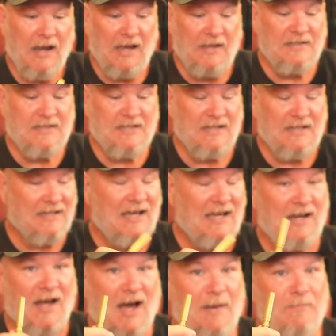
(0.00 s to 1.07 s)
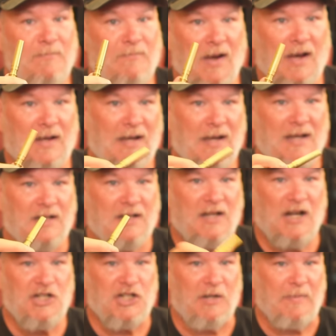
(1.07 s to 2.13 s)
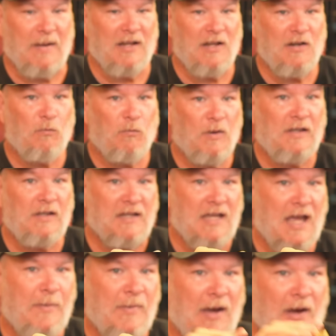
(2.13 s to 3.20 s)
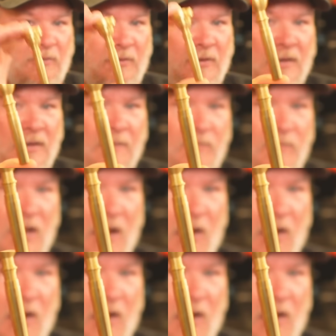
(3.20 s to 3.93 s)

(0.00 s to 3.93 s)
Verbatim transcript: And this, again, I'm, I'm kind of gushing about it. It really came out, you